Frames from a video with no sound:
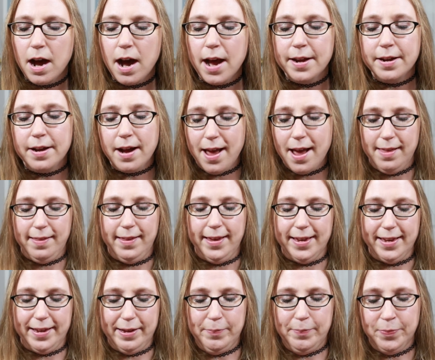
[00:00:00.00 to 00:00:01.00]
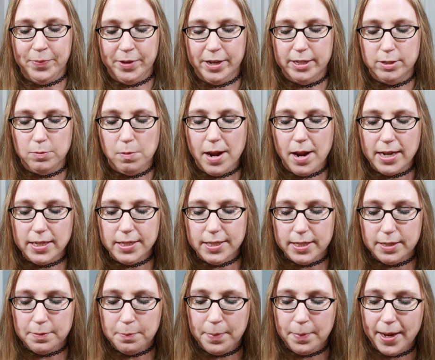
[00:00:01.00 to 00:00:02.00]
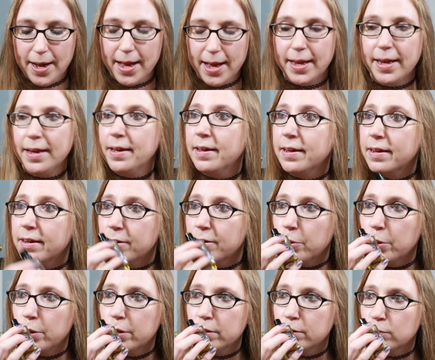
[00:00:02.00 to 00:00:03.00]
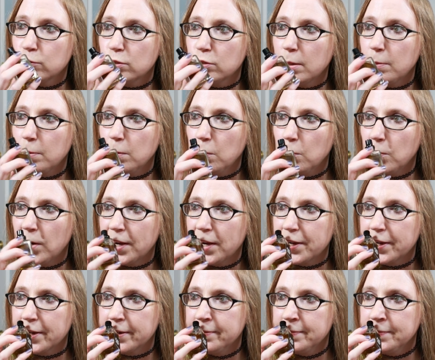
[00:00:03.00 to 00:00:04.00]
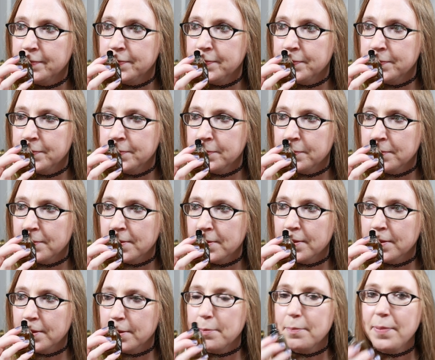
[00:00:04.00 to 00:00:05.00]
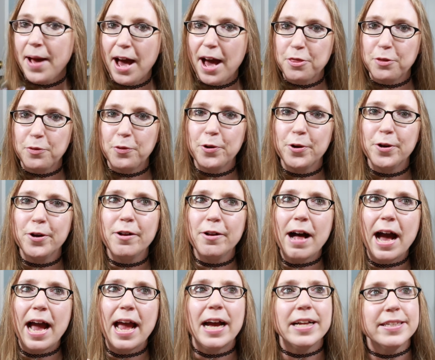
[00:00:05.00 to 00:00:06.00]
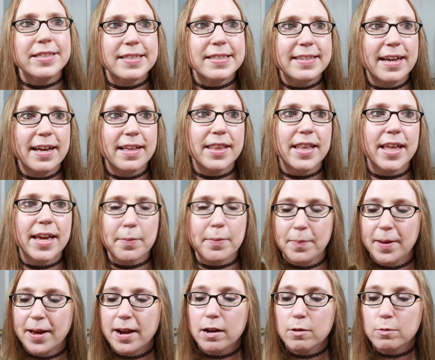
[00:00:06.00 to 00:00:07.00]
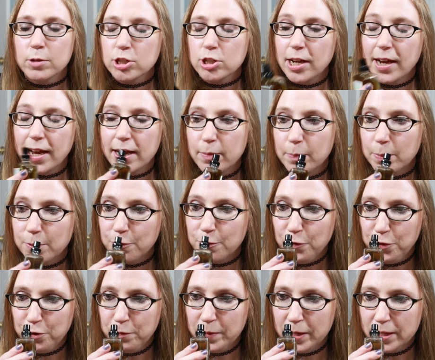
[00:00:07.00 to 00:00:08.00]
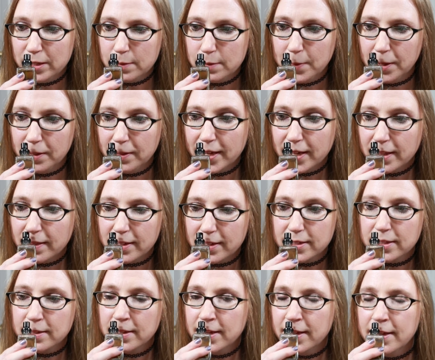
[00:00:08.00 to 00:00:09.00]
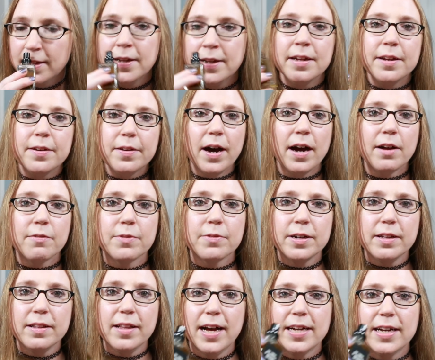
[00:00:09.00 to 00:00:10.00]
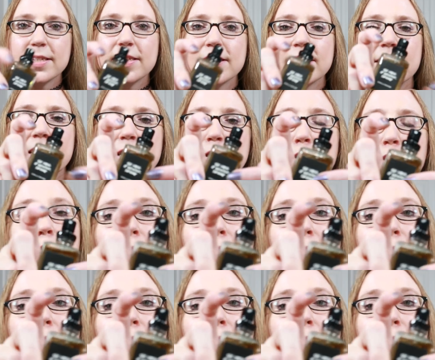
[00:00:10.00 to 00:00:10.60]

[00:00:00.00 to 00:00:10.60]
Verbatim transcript: And I like it, because when I did my Oil on Troubled Water bath oil, I had said, like, man, I wish I had a perfume that smelled like this, not realizing that